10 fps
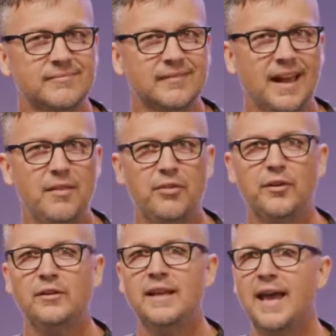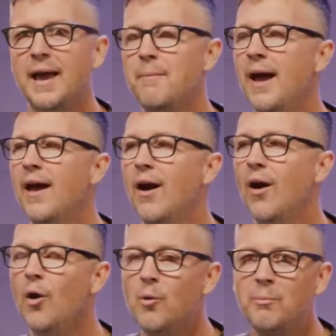And thirdly, am I
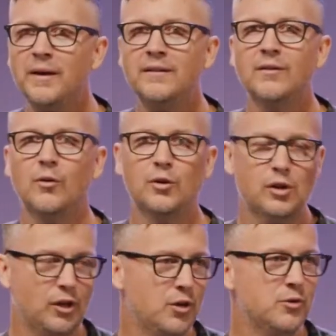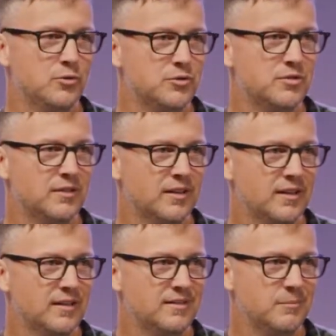open or closed
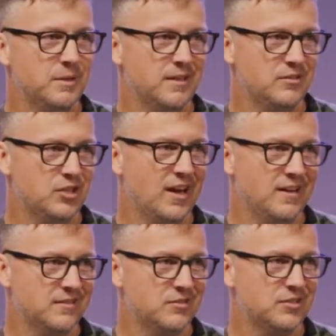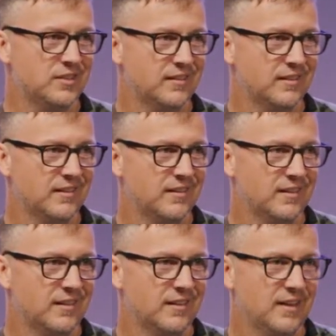to being changed?
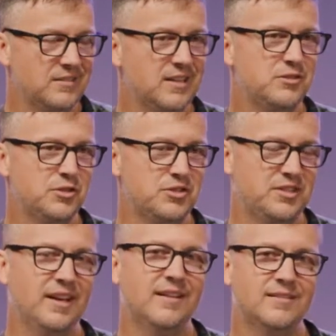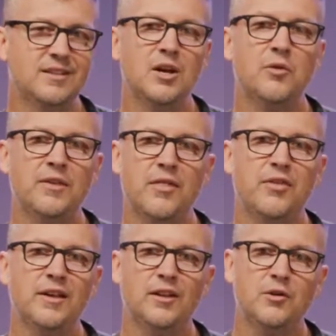It's interesting to note that
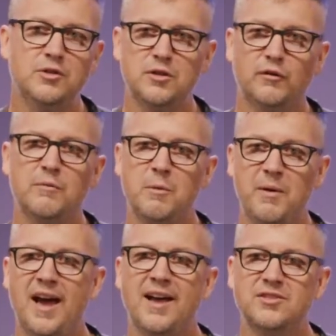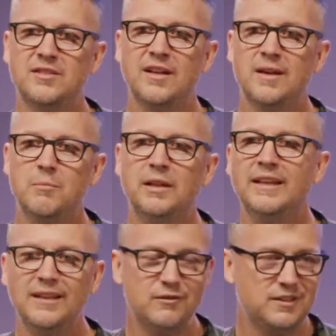theologians from the past
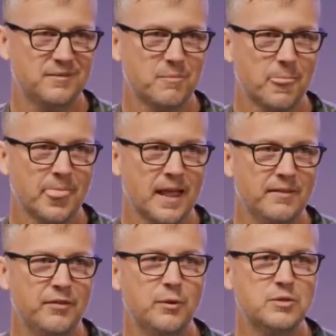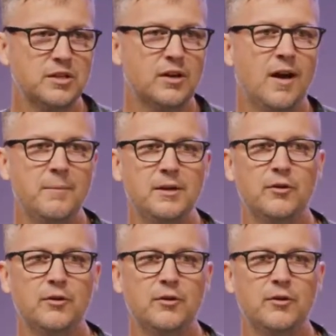believed that there was a common